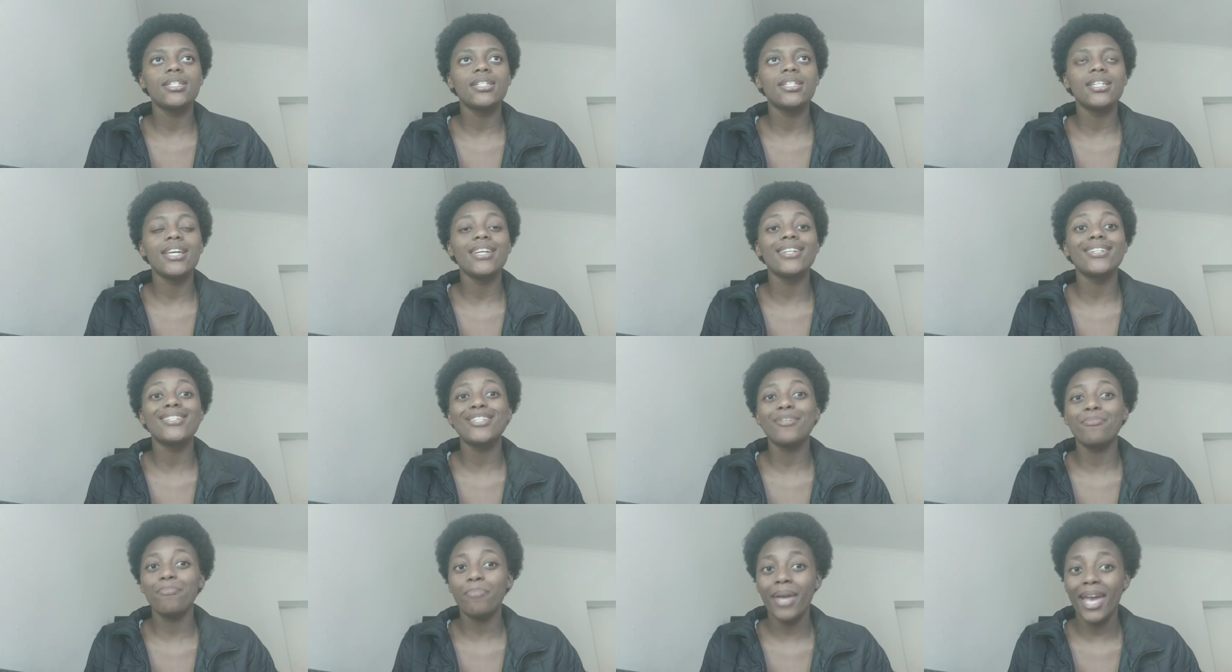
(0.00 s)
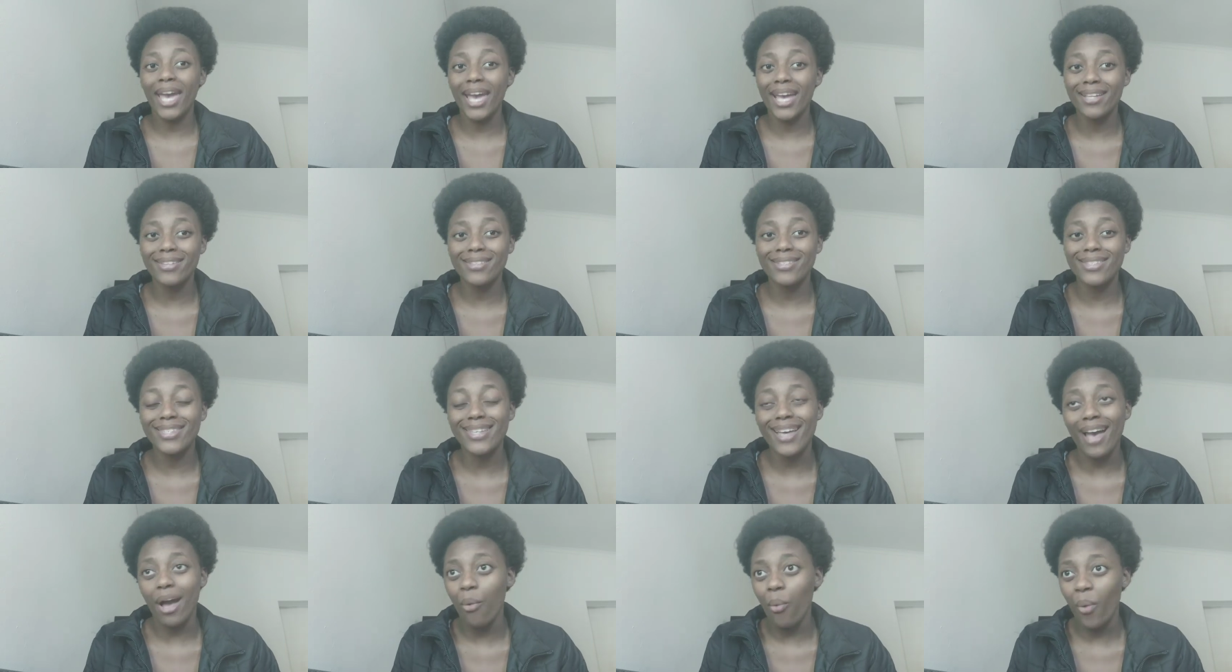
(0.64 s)
it
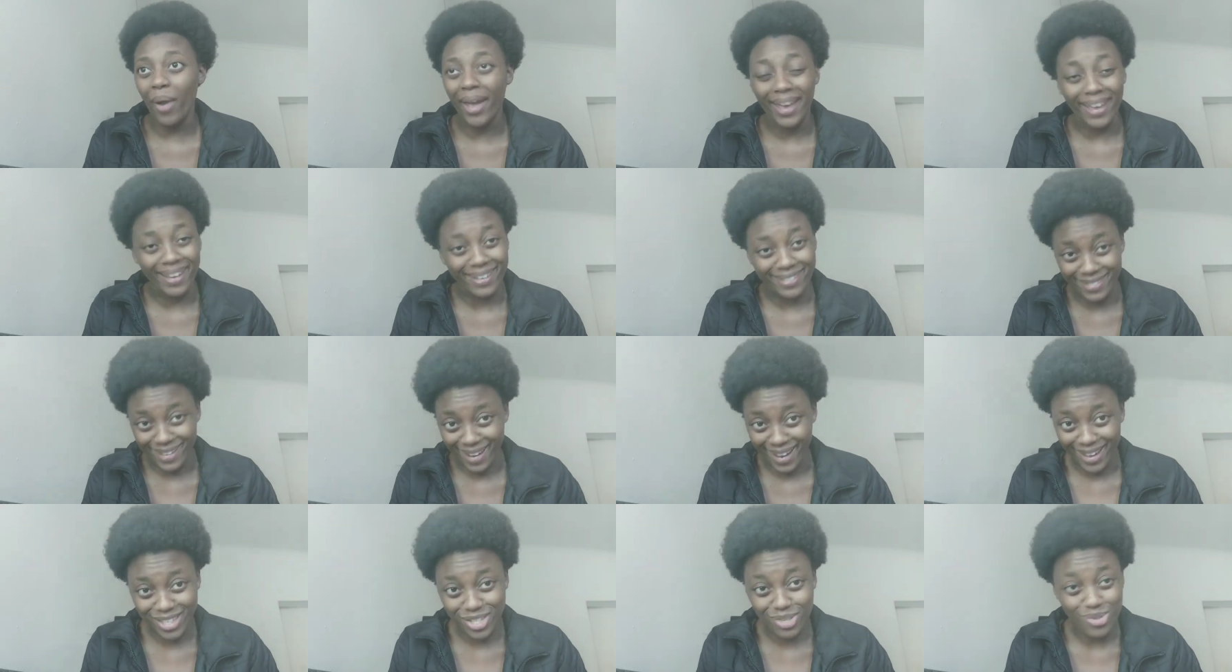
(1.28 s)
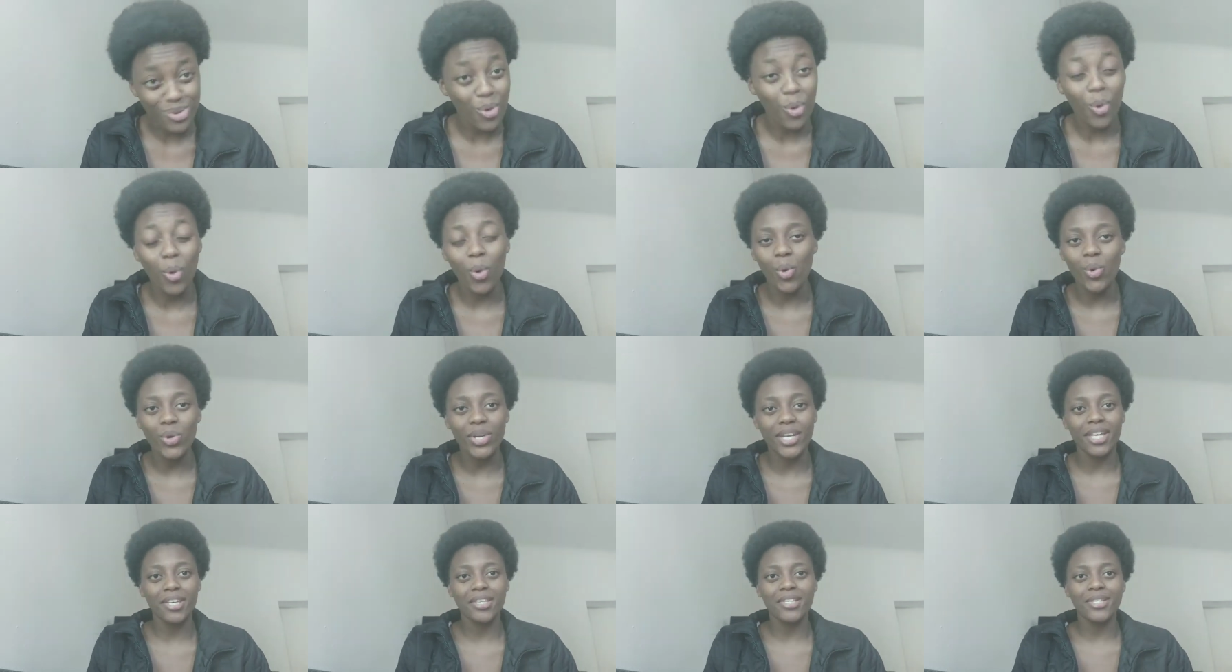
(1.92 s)
depends on your
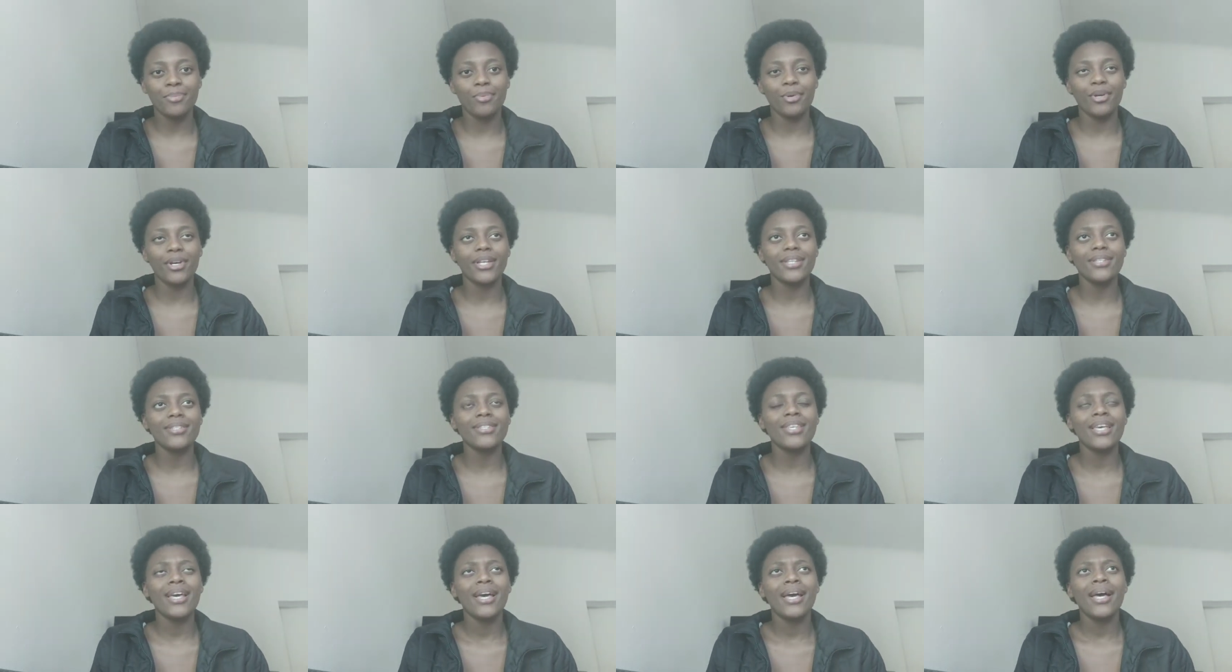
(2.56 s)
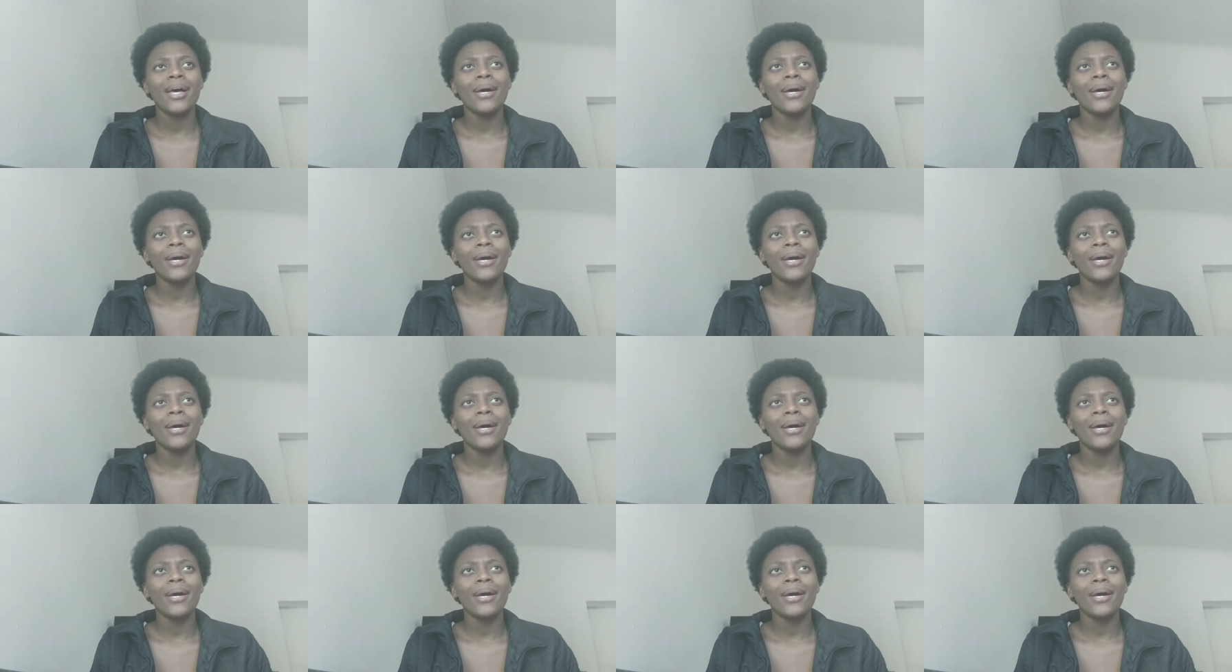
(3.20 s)
own experience,